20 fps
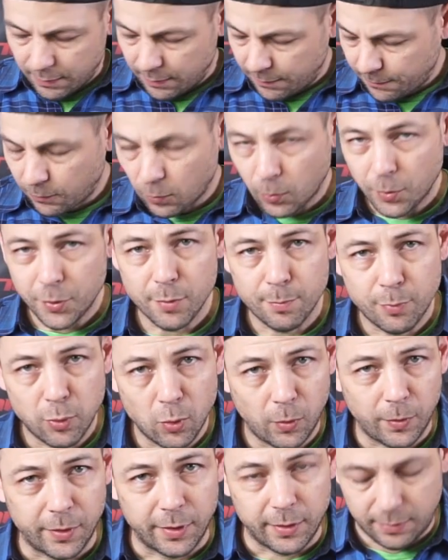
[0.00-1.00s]
for your
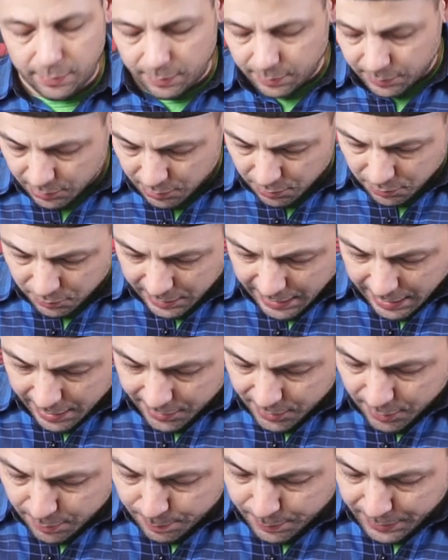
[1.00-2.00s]
pulley. So
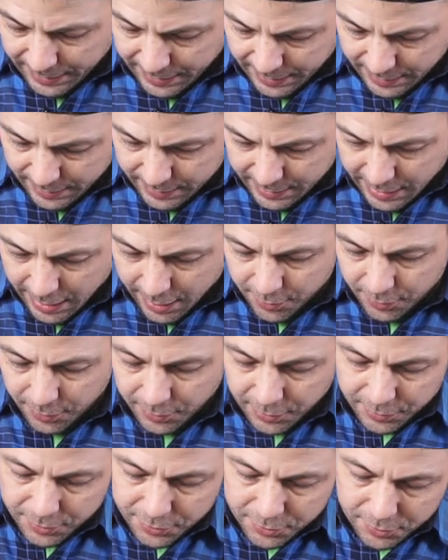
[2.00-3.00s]
take your pin, take your cush